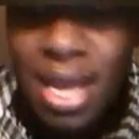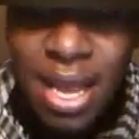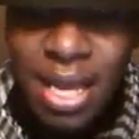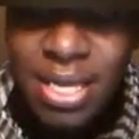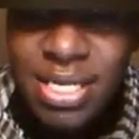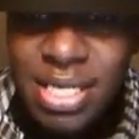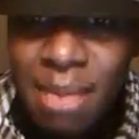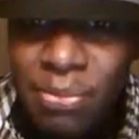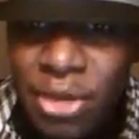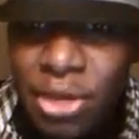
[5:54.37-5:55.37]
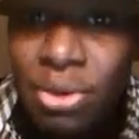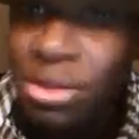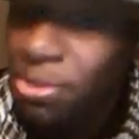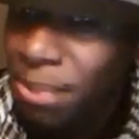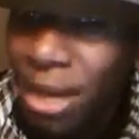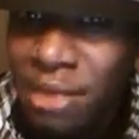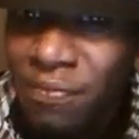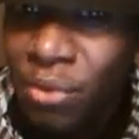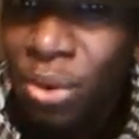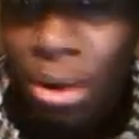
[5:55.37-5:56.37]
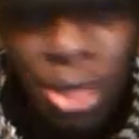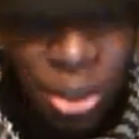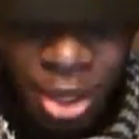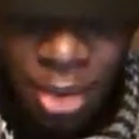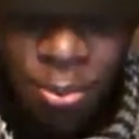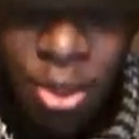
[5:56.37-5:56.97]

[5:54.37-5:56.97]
It is something you either pay for or you come with.